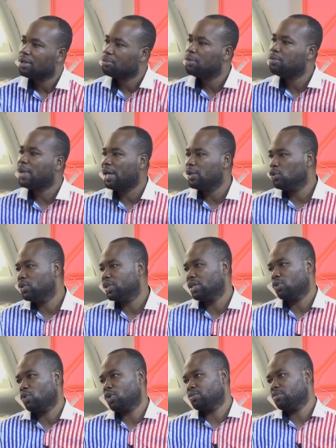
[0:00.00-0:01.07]
bibia you okay
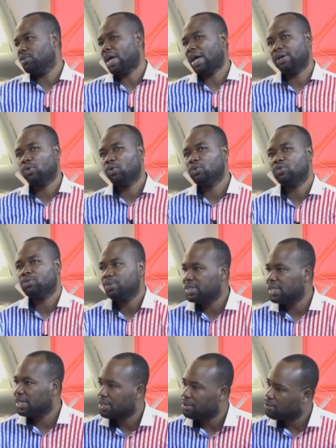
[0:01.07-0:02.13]
because me, I don't want to be
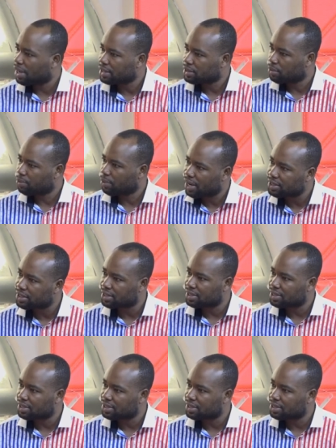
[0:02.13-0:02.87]
taken by surprise